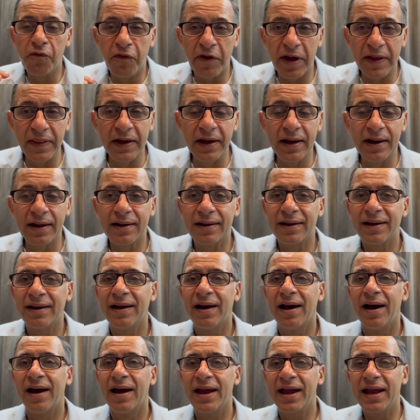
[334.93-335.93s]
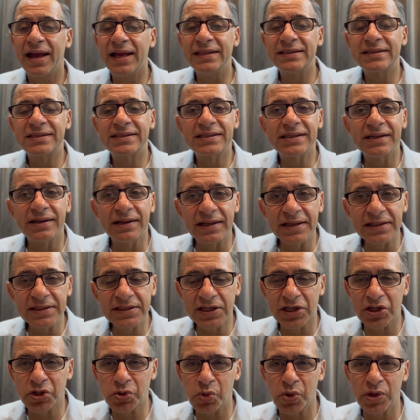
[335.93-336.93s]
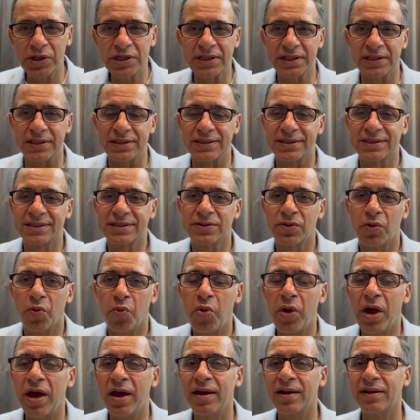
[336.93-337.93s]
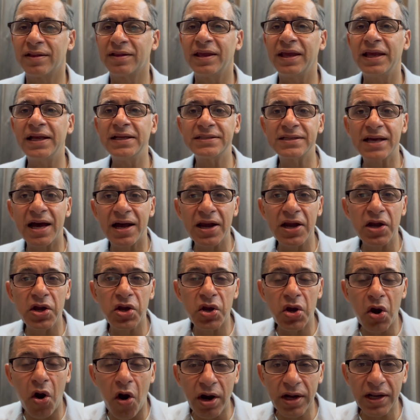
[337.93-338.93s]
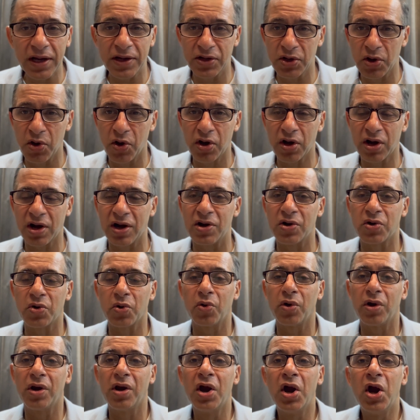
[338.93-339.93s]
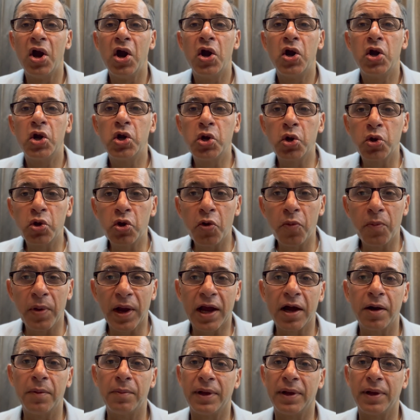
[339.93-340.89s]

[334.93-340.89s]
whether in certain situations where things are not in your control, do you become